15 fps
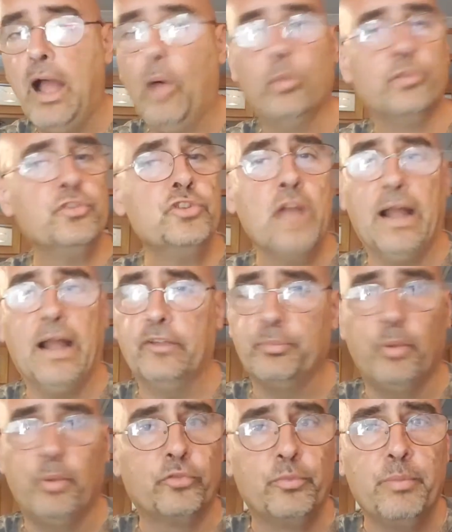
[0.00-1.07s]
I was not
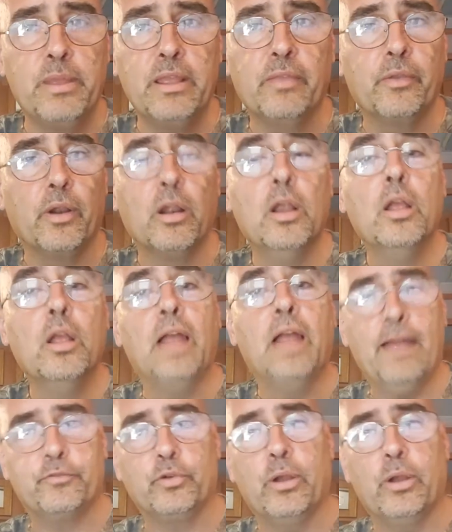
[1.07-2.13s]
supposed to be in there
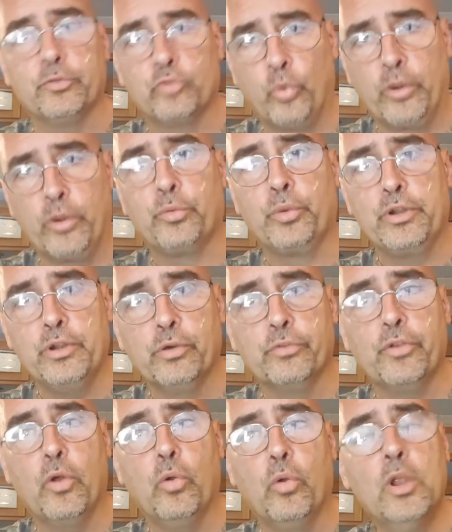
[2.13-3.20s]
after I was 23
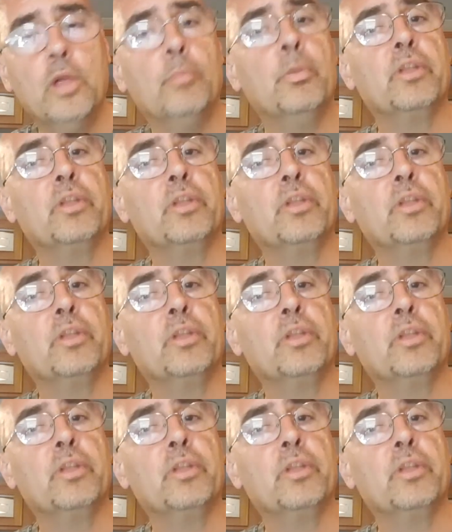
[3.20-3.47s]
years old,